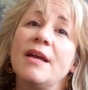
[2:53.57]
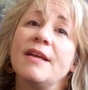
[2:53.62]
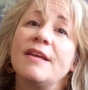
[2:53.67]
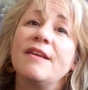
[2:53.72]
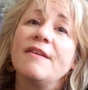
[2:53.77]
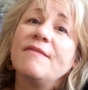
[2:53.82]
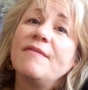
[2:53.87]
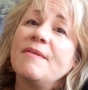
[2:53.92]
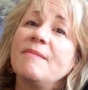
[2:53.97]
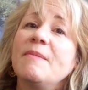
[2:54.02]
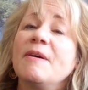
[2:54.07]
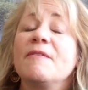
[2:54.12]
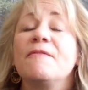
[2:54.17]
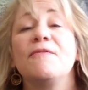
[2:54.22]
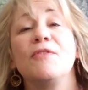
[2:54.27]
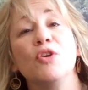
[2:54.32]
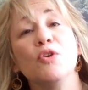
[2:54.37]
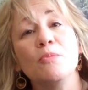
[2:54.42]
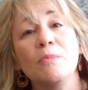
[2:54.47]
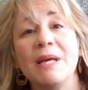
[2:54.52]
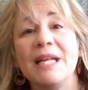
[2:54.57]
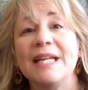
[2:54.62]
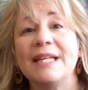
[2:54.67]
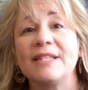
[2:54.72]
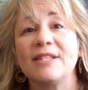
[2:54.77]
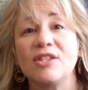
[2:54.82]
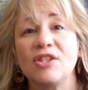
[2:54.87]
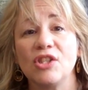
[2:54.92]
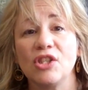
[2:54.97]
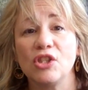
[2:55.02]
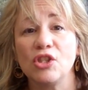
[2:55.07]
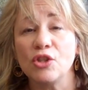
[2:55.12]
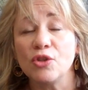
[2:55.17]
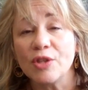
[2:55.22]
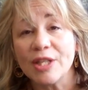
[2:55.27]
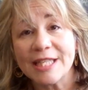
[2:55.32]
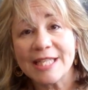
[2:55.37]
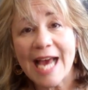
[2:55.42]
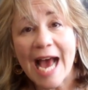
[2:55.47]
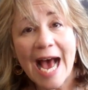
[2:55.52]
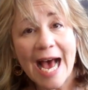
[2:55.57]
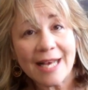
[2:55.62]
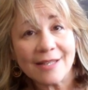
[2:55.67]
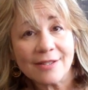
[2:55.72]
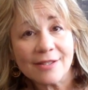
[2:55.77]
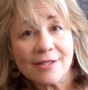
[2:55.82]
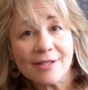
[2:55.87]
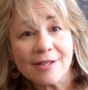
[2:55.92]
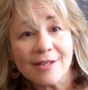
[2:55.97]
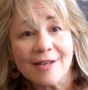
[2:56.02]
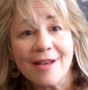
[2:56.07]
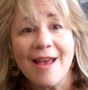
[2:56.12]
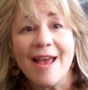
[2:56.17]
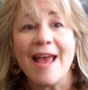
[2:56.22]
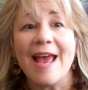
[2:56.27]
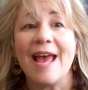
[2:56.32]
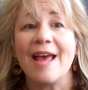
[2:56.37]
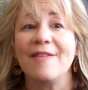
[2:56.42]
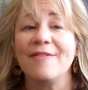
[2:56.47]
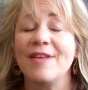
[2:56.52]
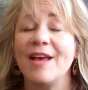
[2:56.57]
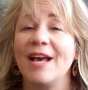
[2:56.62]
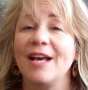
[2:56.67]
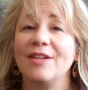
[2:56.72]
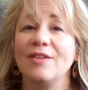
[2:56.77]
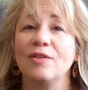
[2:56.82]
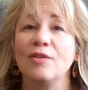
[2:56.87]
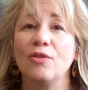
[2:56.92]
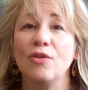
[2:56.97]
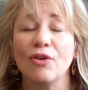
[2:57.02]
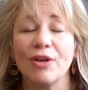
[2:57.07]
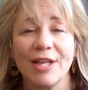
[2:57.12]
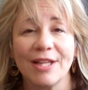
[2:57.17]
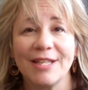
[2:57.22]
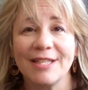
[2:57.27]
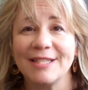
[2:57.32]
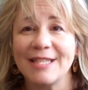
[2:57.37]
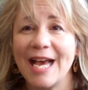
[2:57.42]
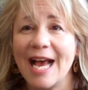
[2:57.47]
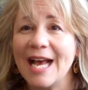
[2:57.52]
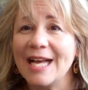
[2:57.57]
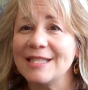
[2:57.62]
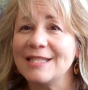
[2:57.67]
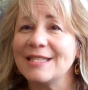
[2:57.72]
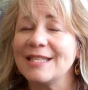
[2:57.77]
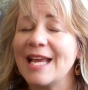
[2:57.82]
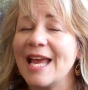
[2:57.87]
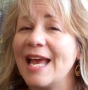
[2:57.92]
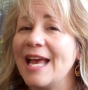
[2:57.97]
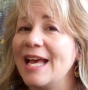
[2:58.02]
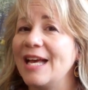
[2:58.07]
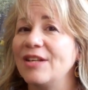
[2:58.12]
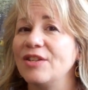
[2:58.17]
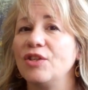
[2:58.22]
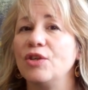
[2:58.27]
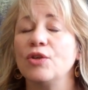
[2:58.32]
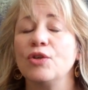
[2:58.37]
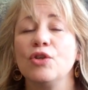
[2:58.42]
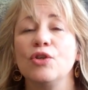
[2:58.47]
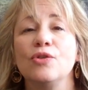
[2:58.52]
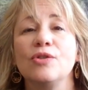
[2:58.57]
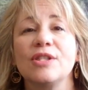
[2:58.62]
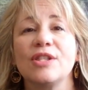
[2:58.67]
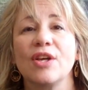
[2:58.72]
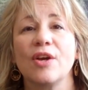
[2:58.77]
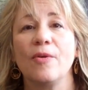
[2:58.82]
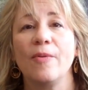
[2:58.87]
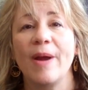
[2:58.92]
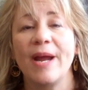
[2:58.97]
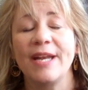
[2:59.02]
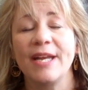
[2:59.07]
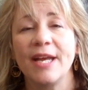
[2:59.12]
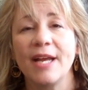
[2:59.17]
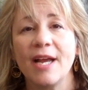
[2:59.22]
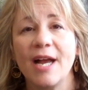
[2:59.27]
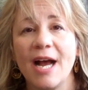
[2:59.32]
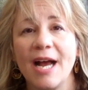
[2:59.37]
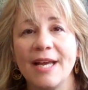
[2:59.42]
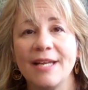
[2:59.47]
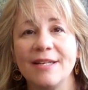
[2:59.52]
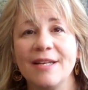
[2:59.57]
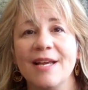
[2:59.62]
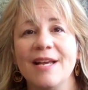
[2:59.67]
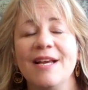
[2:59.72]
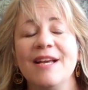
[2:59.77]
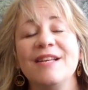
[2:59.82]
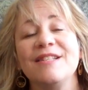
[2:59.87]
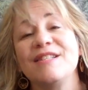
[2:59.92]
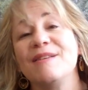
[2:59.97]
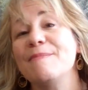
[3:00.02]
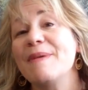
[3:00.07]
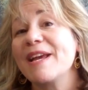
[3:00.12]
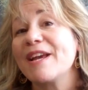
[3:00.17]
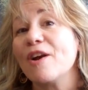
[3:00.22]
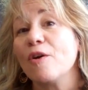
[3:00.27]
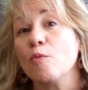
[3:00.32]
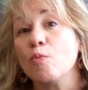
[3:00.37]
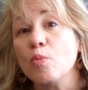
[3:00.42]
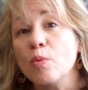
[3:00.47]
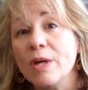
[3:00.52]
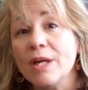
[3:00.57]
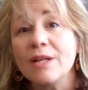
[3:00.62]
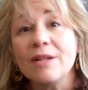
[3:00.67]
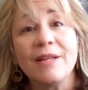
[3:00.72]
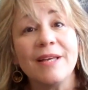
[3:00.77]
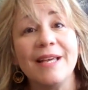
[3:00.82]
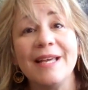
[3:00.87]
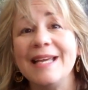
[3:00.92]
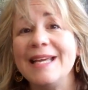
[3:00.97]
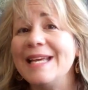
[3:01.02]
give them a few minutes to do the task, and then look at the task, and you'll use the grading guide to make a really